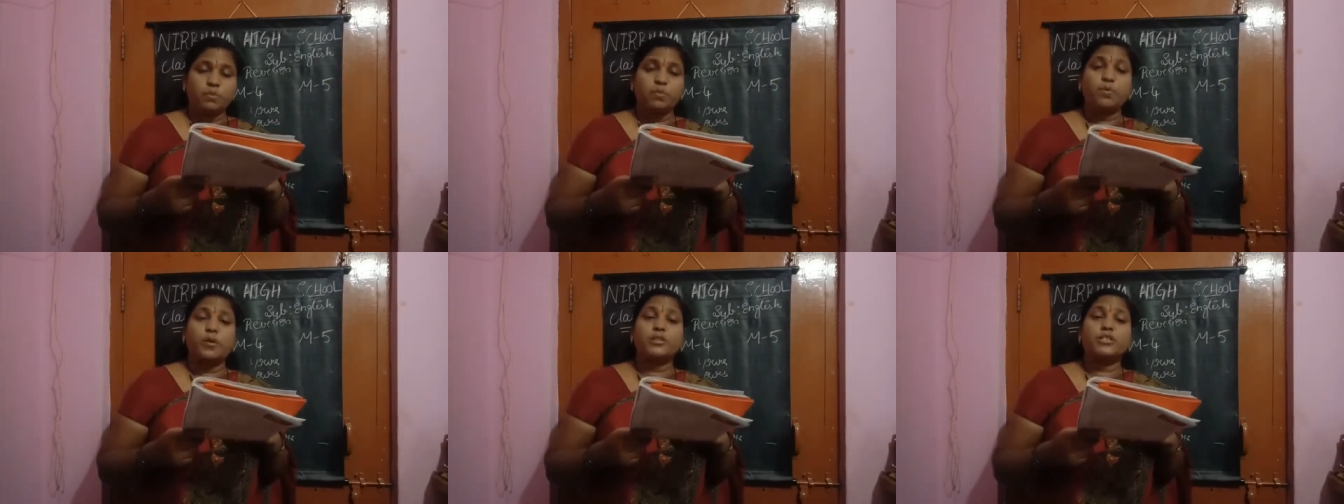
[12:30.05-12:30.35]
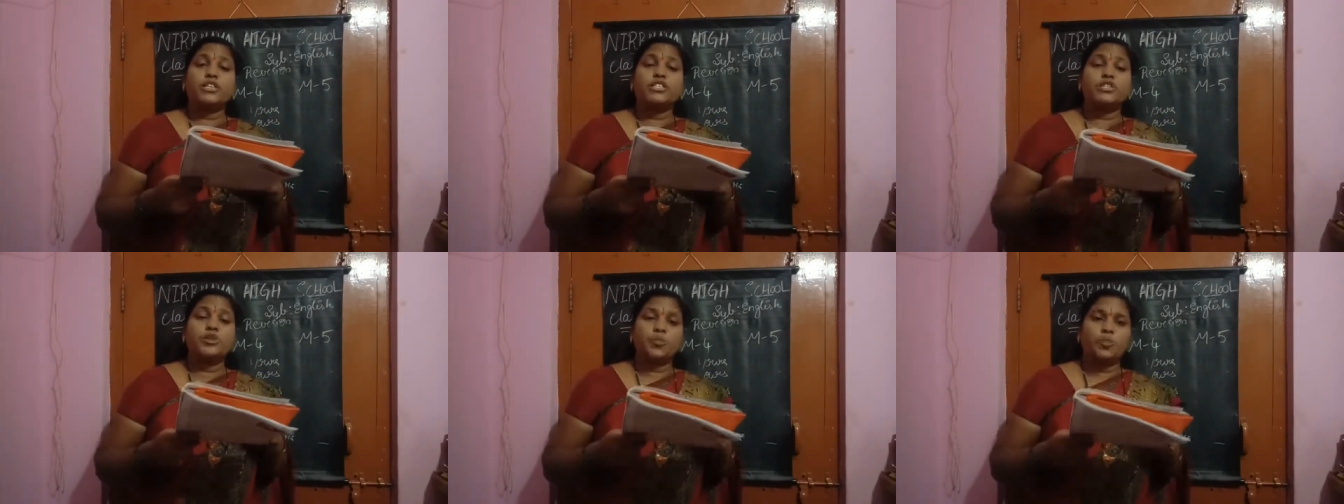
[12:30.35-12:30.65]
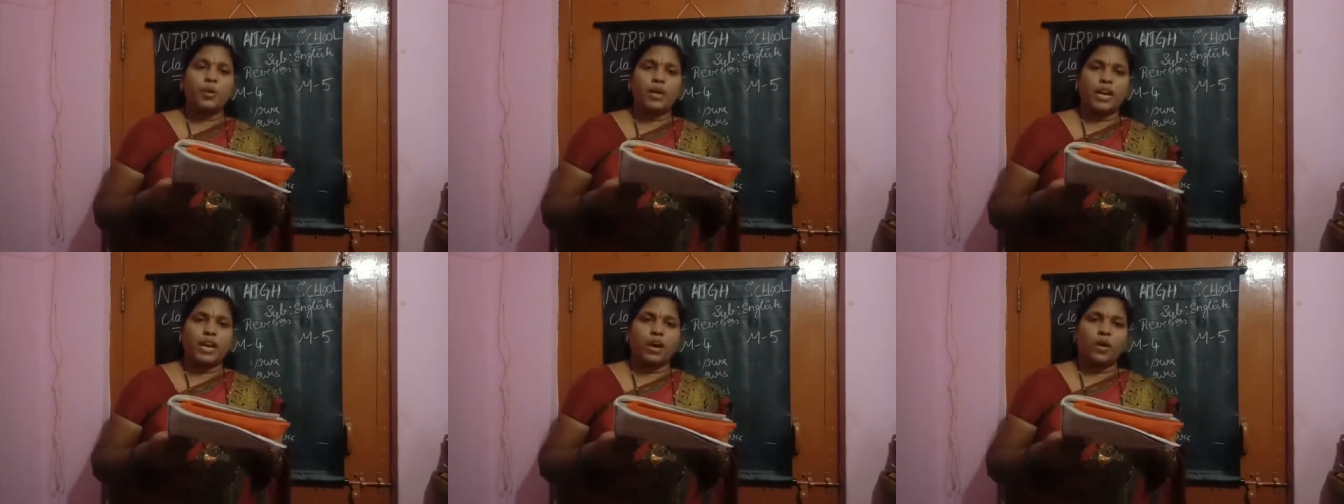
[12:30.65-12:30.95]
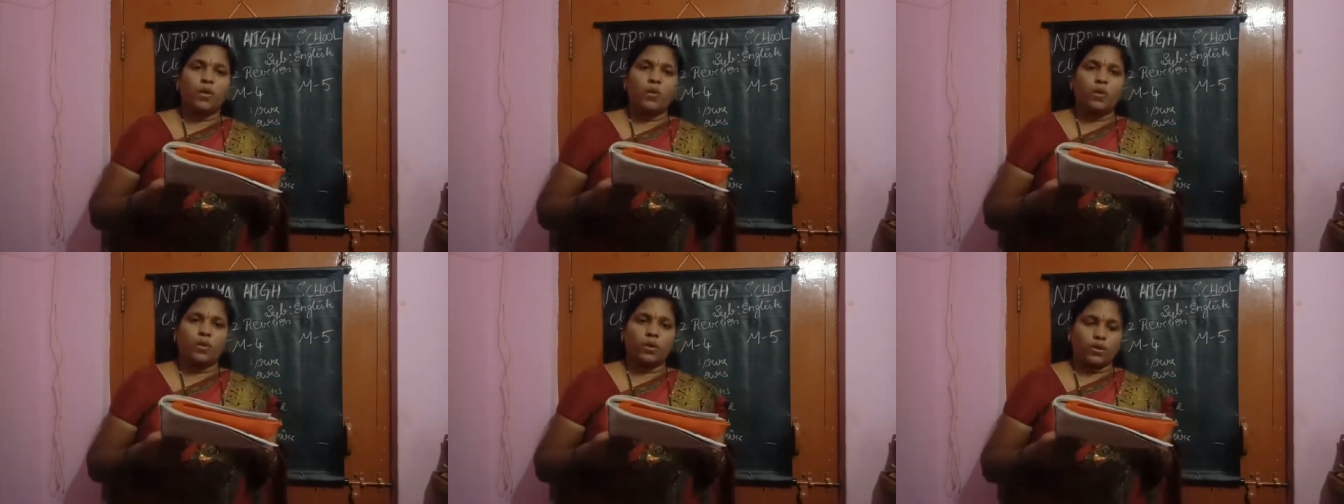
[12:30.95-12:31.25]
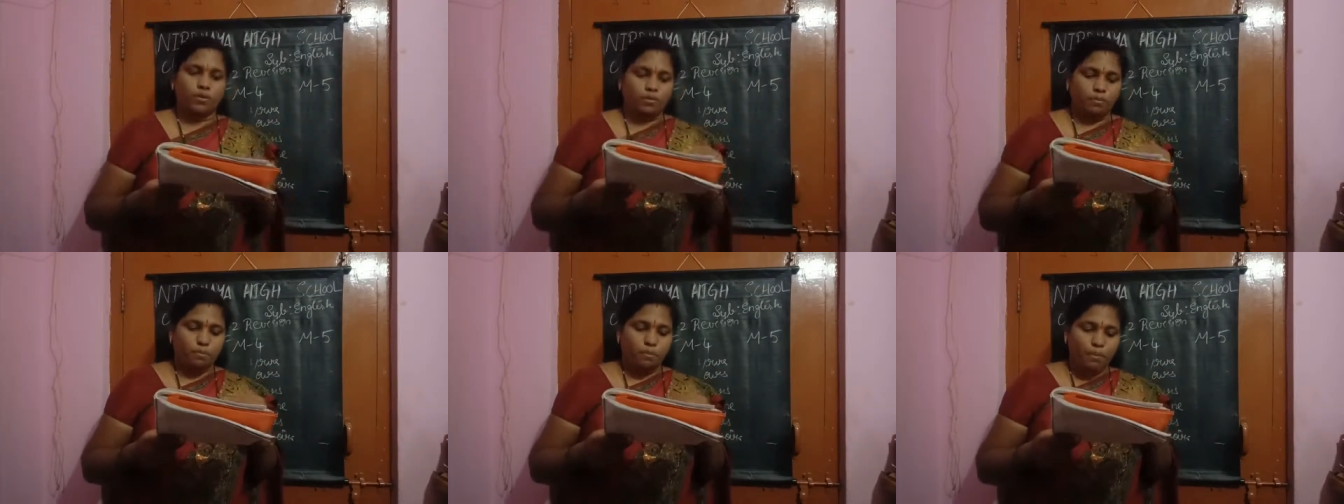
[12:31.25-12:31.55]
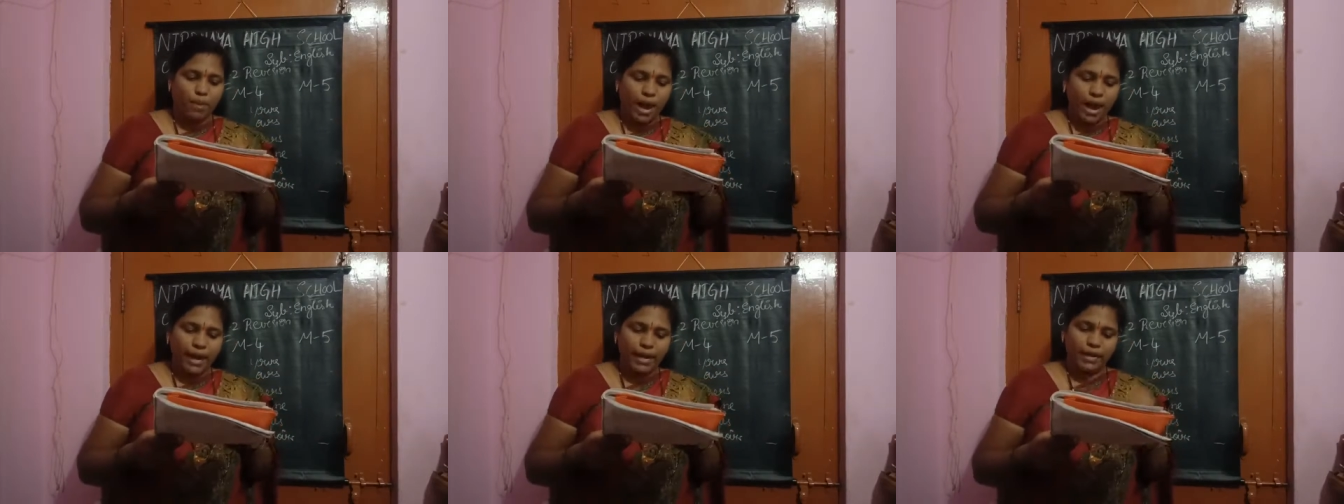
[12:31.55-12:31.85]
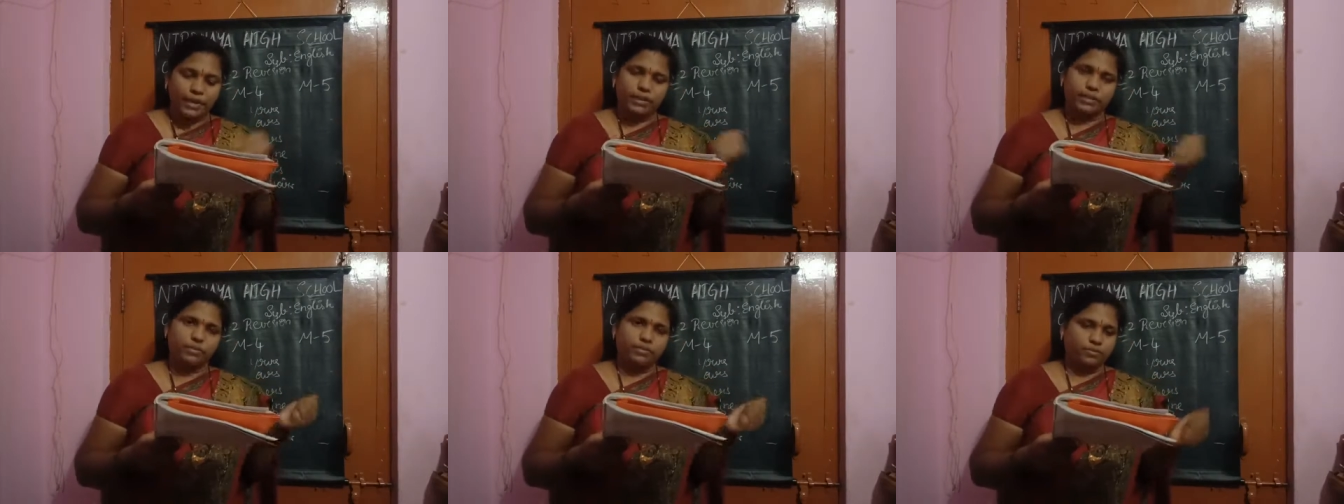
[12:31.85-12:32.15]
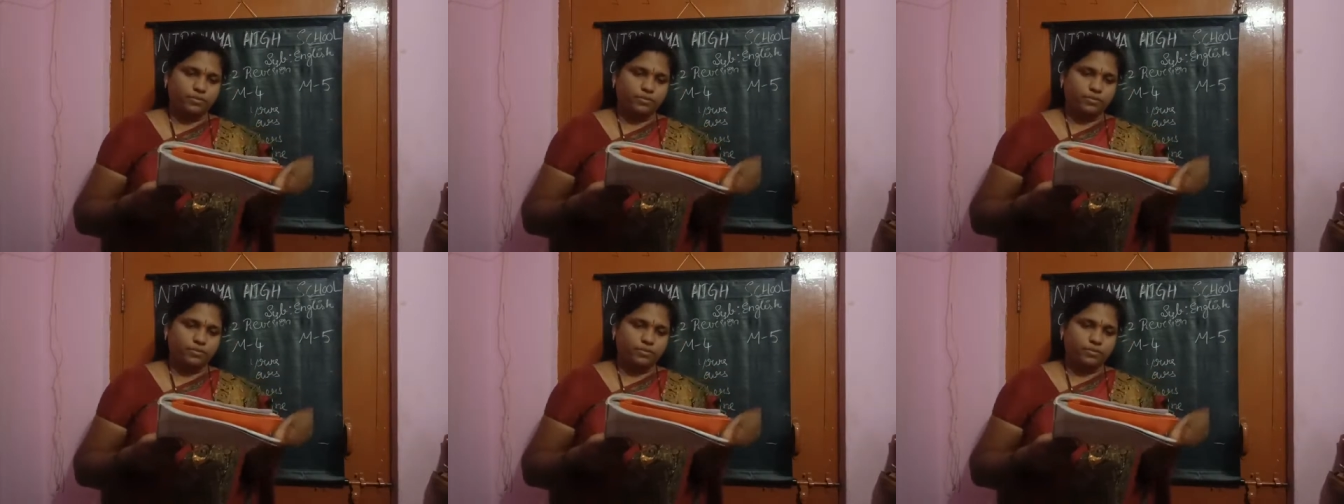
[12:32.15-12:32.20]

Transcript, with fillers: possessive pronoun, mine.